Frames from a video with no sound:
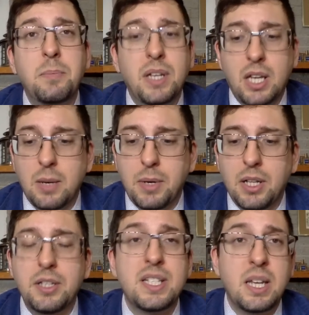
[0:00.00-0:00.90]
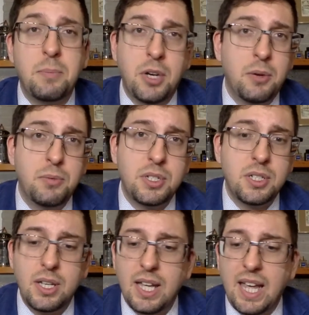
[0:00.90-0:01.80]
picking up all the same notes,
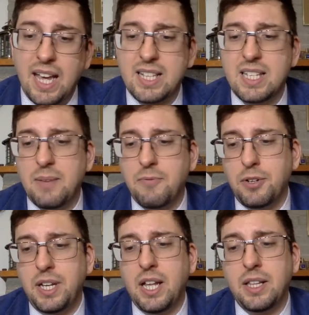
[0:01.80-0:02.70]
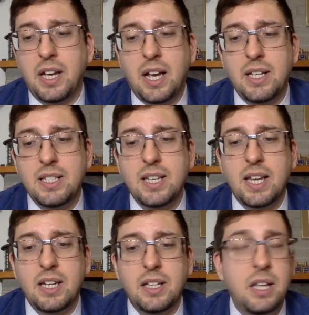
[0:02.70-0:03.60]
except for the aldehydes
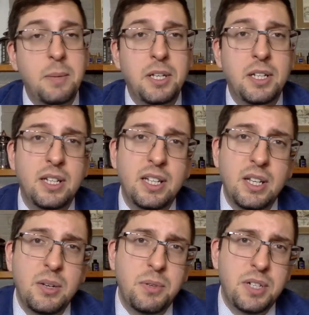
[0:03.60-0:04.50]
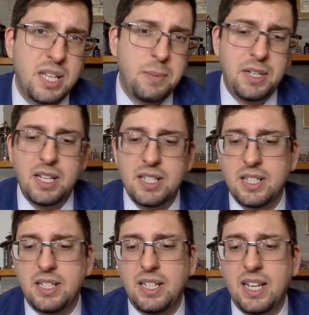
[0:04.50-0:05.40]
and the lemon, the same
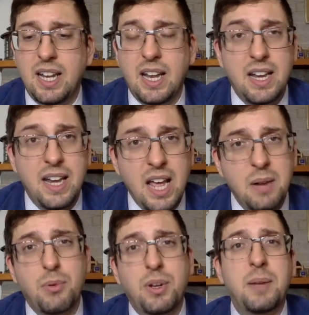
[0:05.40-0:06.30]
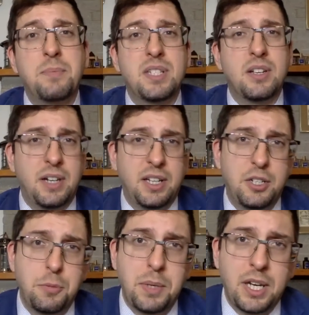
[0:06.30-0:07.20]
intensity, and at that point I'm starting
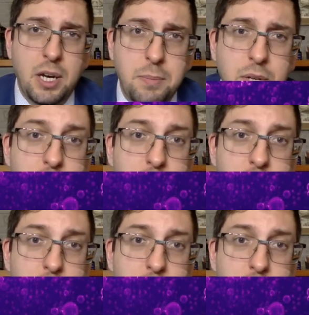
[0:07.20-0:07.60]
to pick up